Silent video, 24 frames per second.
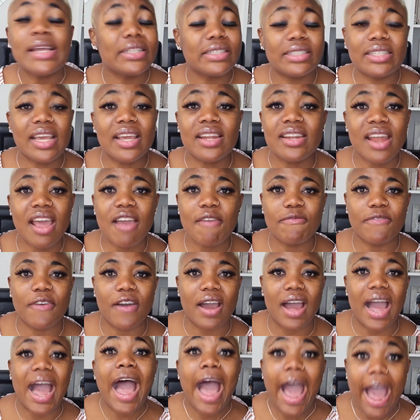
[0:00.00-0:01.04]
They
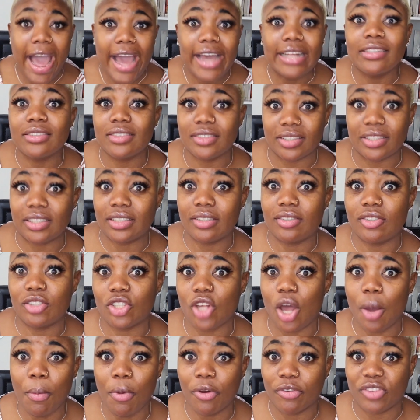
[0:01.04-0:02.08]
never. And
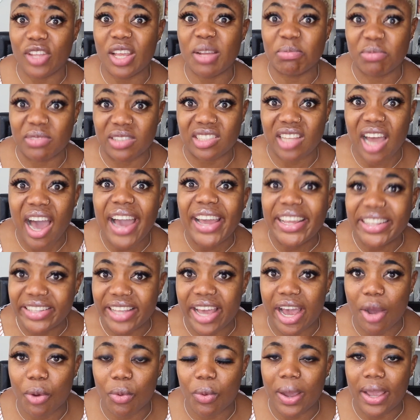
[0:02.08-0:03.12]
some of them die
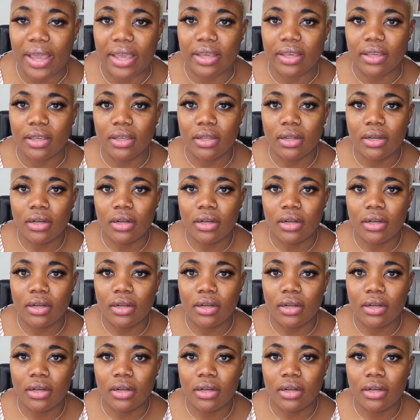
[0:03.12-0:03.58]
that way.